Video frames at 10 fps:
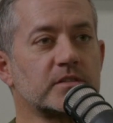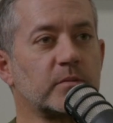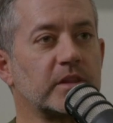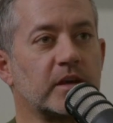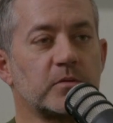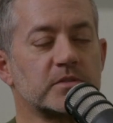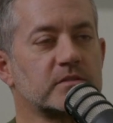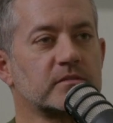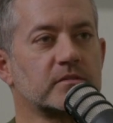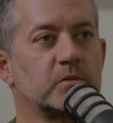some of that
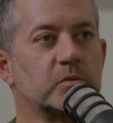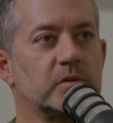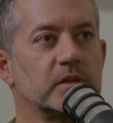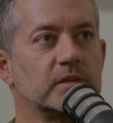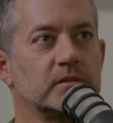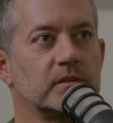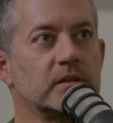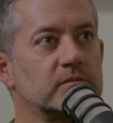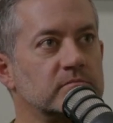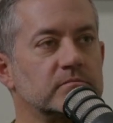was cool and
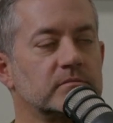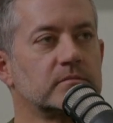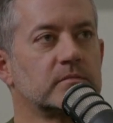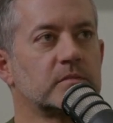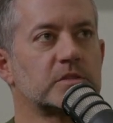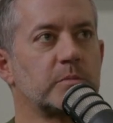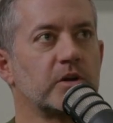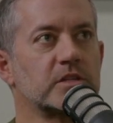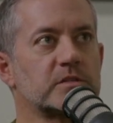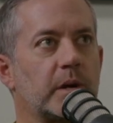and
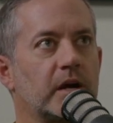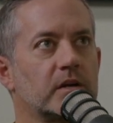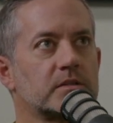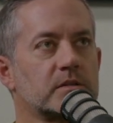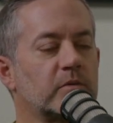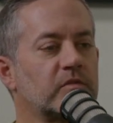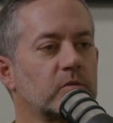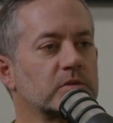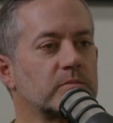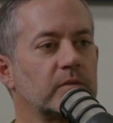spirit inspired. Some of it
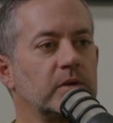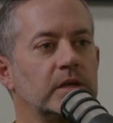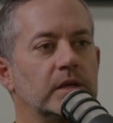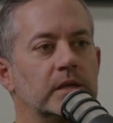was maybe